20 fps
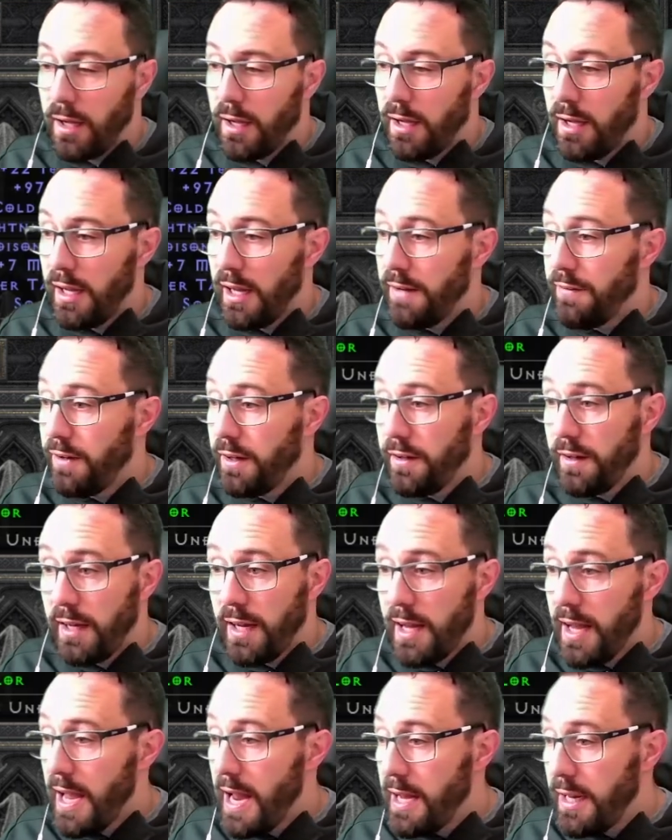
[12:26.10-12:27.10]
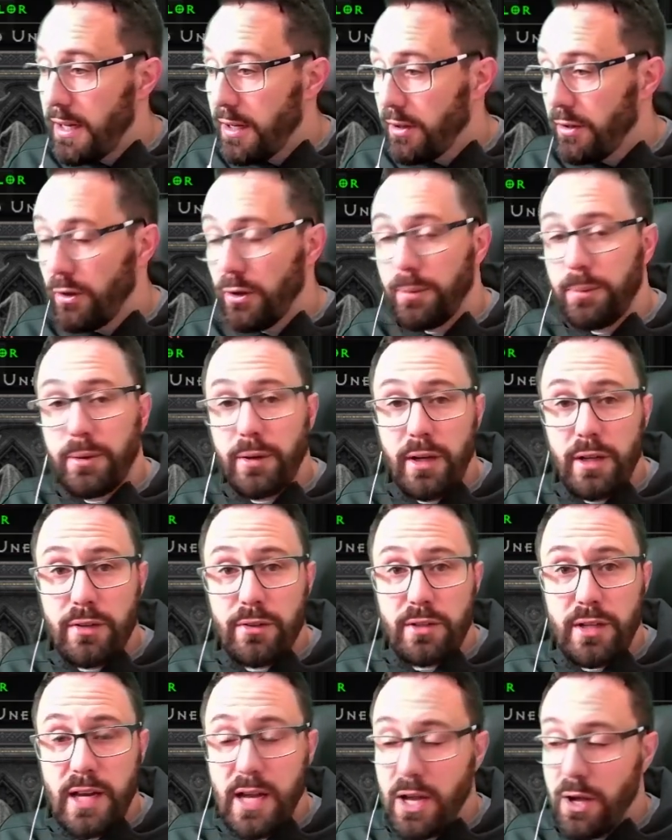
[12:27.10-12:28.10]
If you can get any kind of upgrade
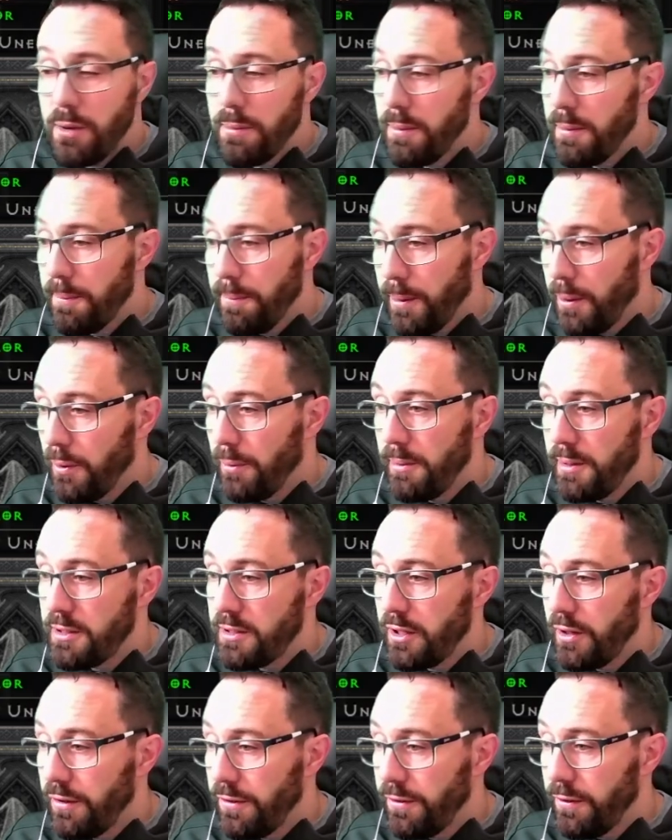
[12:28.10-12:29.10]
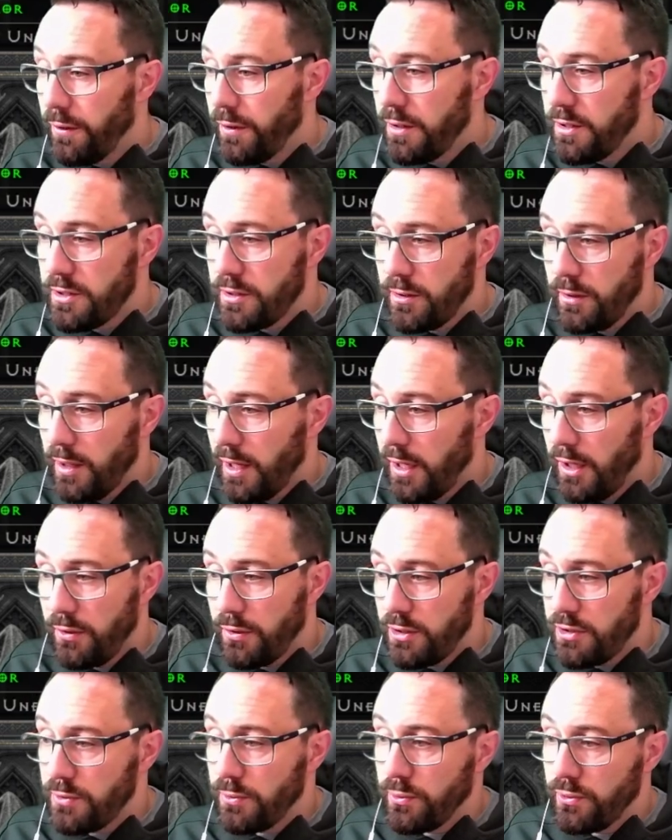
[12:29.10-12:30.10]
on your helm, by all means go for it. So a
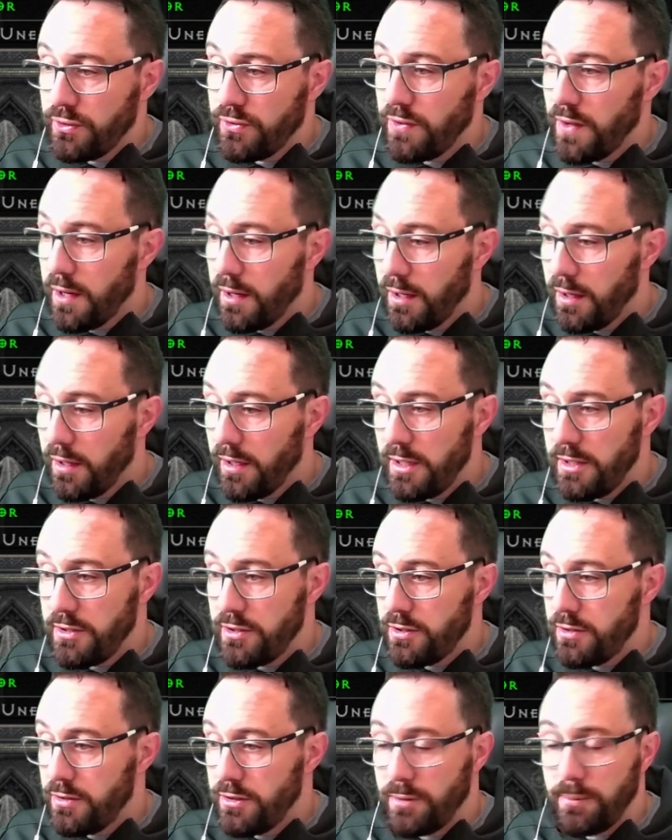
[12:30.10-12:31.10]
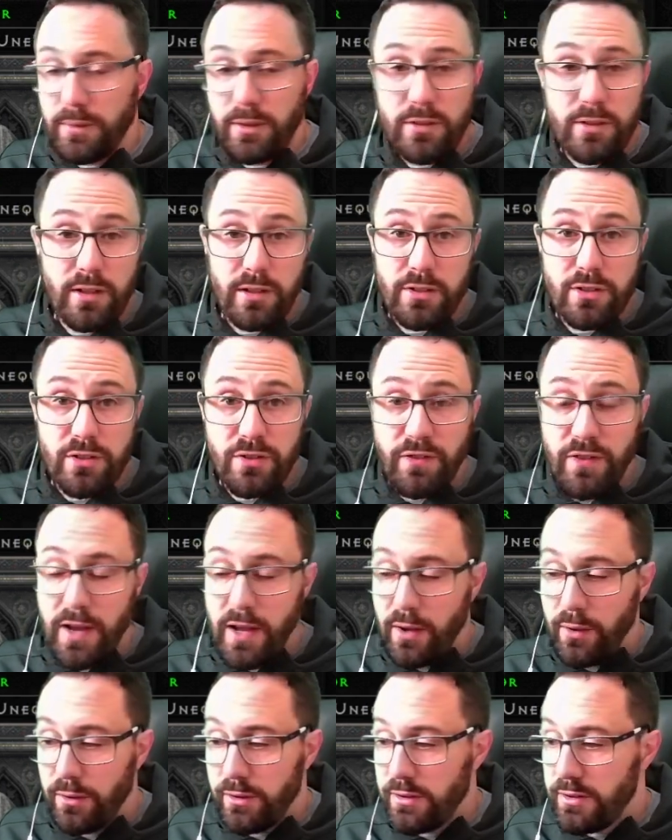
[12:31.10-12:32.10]
Griswold's Valor is something that I just
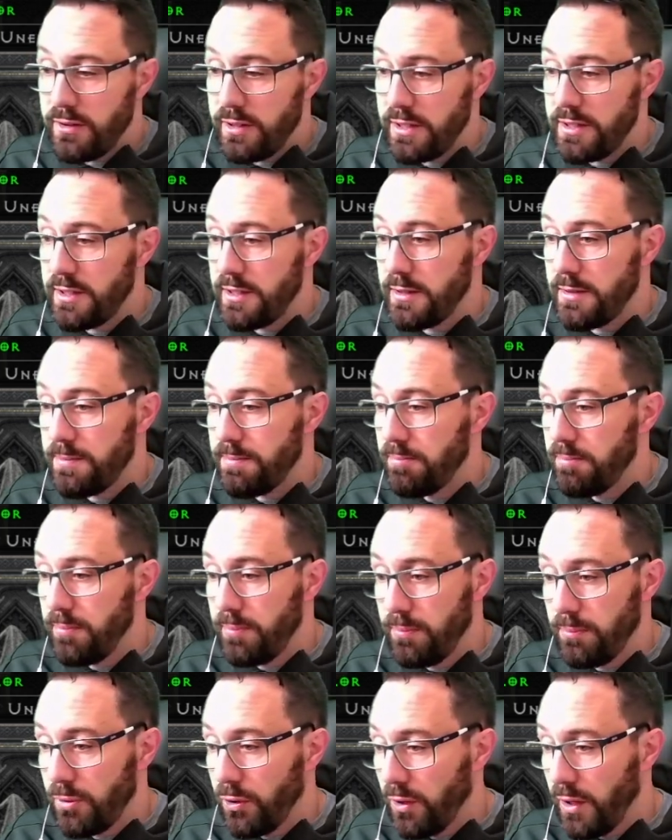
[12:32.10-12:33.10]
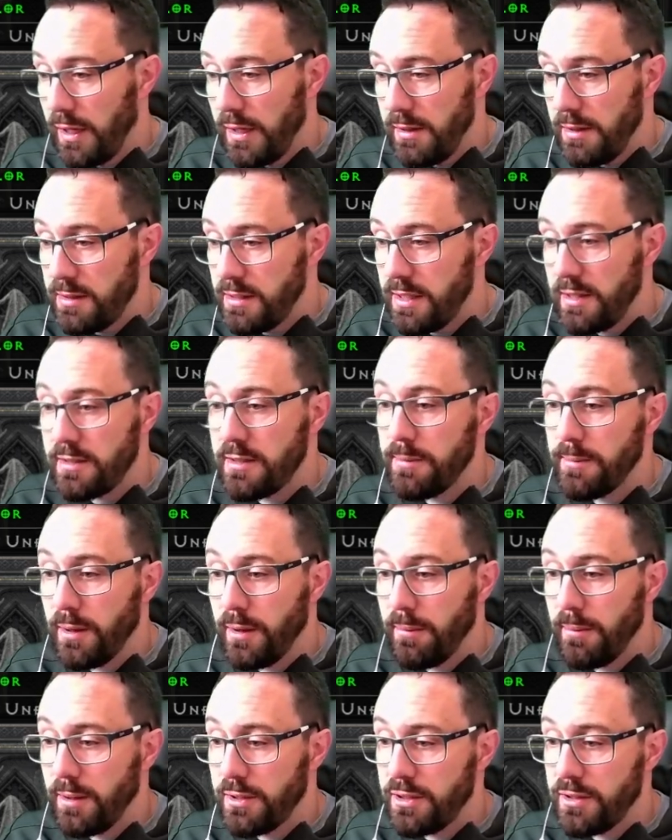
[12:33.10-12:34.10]
found. This has got a decent amount
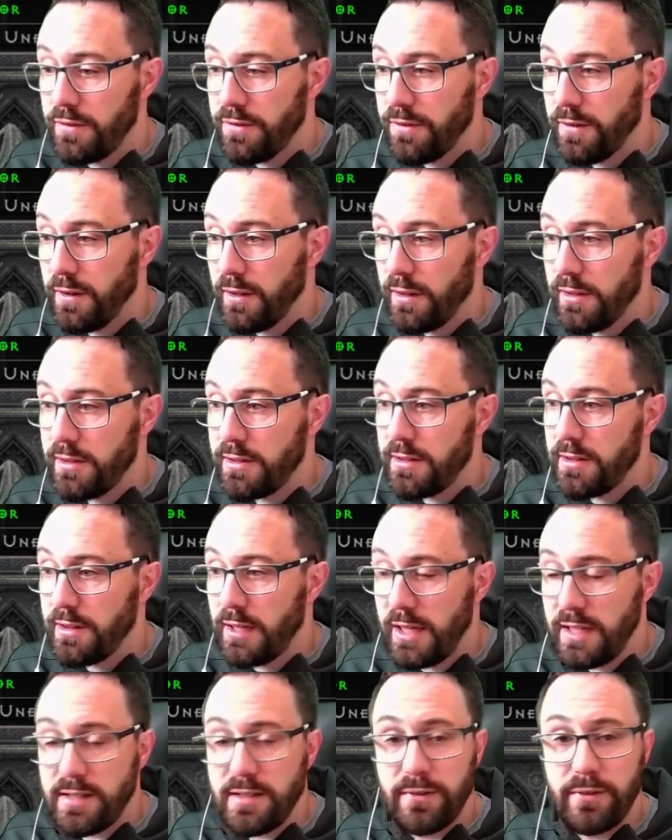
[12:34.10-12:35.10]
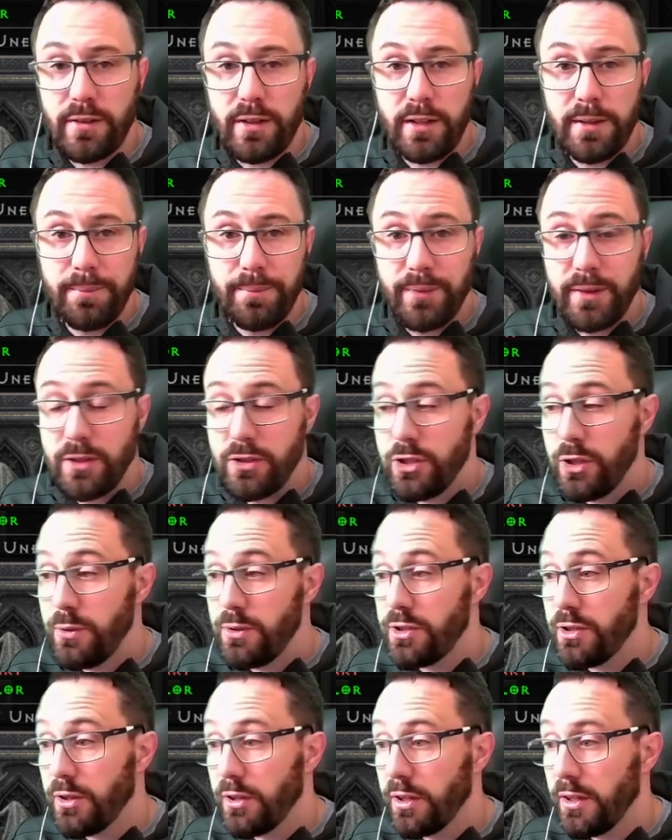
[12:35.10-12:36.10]
of magic find natively. 2
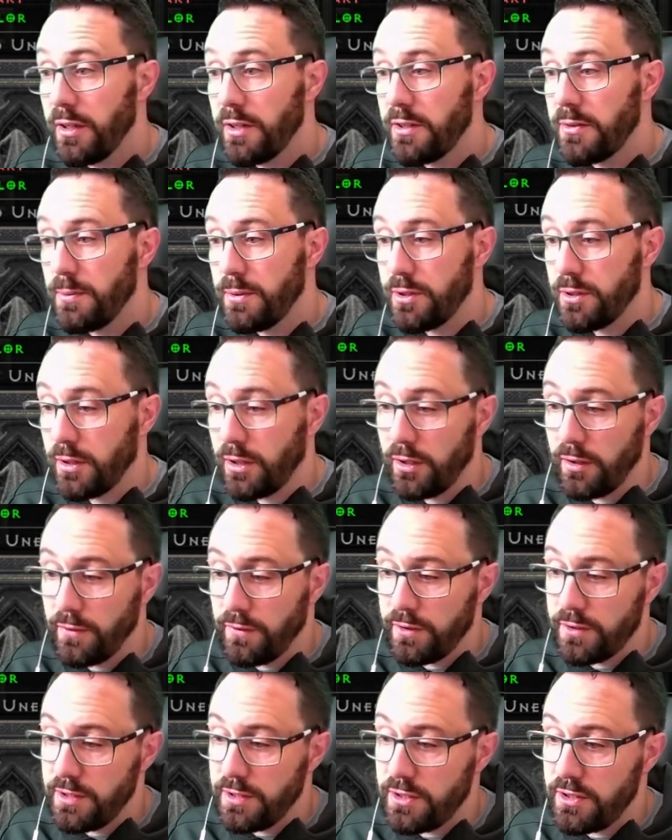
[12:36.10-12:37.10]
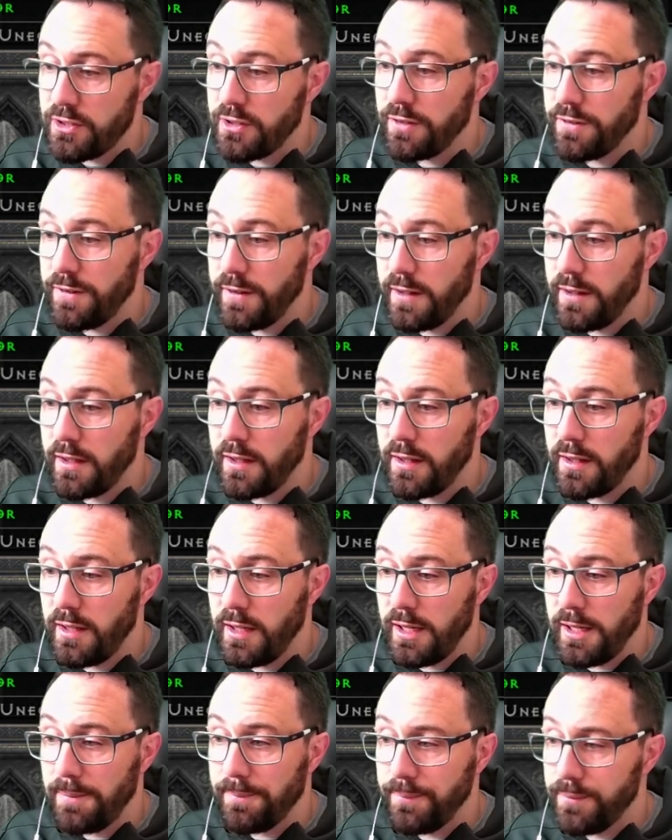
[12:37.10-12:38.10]
sockets, which I can obviously stuff in
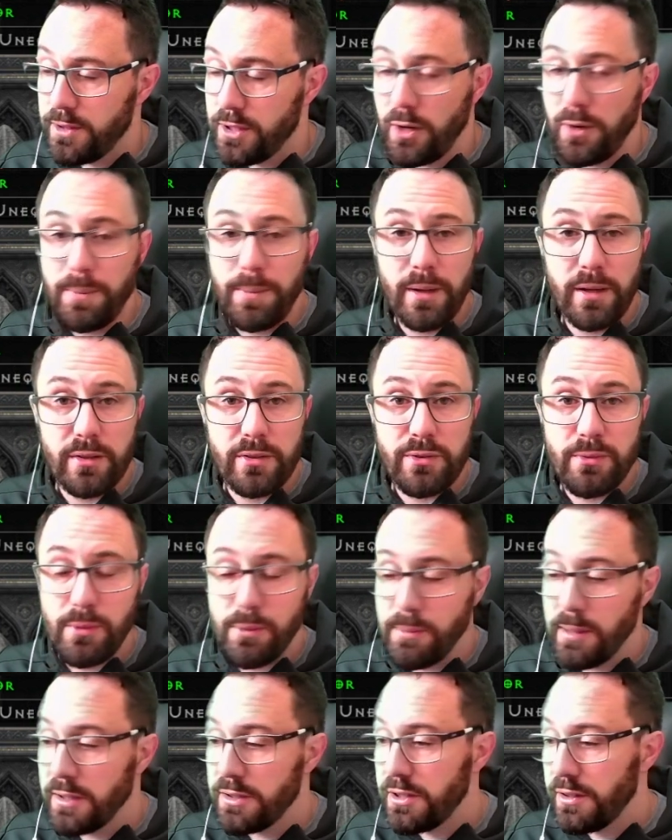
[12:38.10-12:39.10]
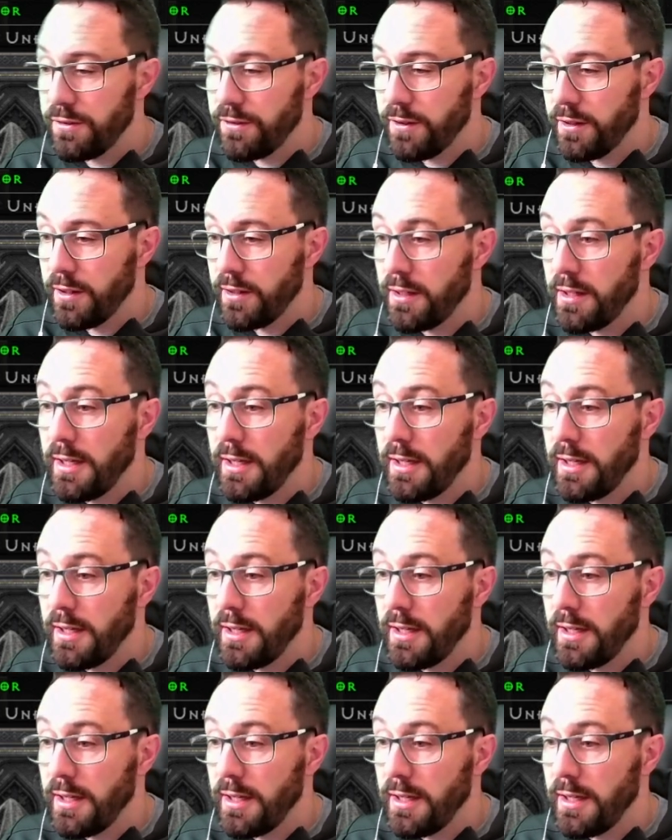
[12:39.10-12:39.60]
the topaz from magic find.